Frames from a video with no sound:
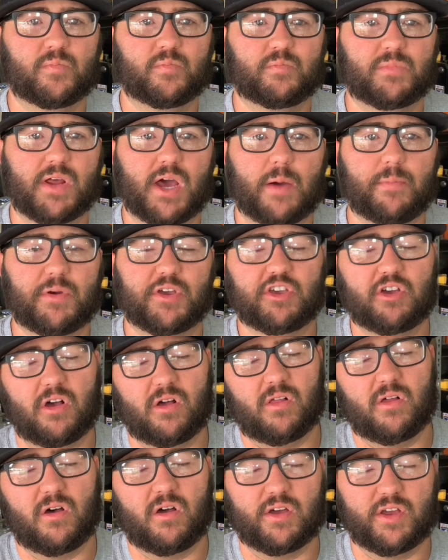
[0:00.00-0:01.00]
But I'll bring
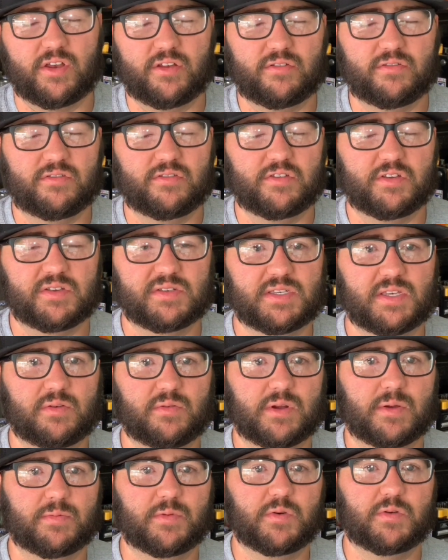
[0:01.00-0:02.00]
y'all along and you can see
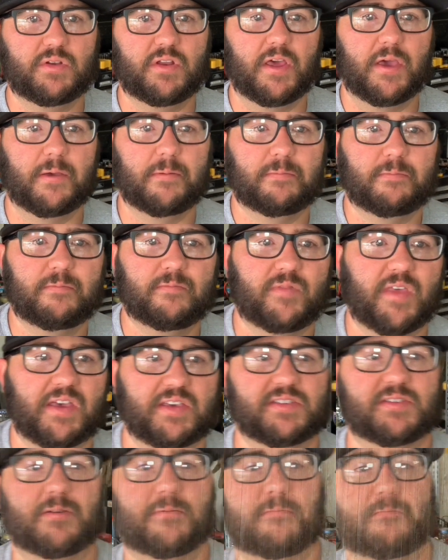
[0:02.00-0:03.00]
what I'm doing today.
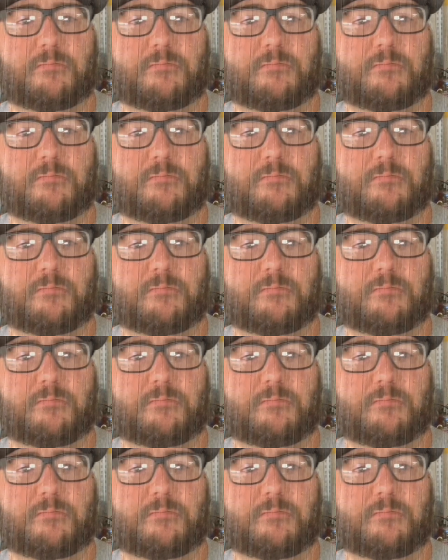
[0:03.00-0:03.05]
Thanks.